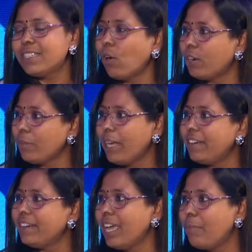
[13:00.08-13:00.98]

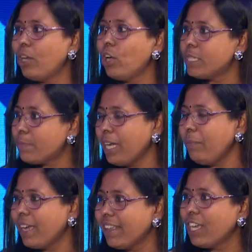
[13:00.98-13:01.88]
automated MLOps
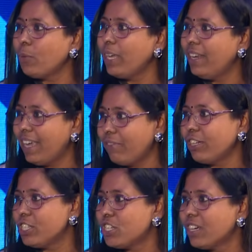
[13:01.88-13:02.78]
pipeline that we
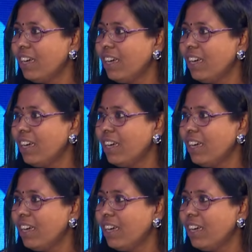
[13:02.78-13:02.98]
leveraged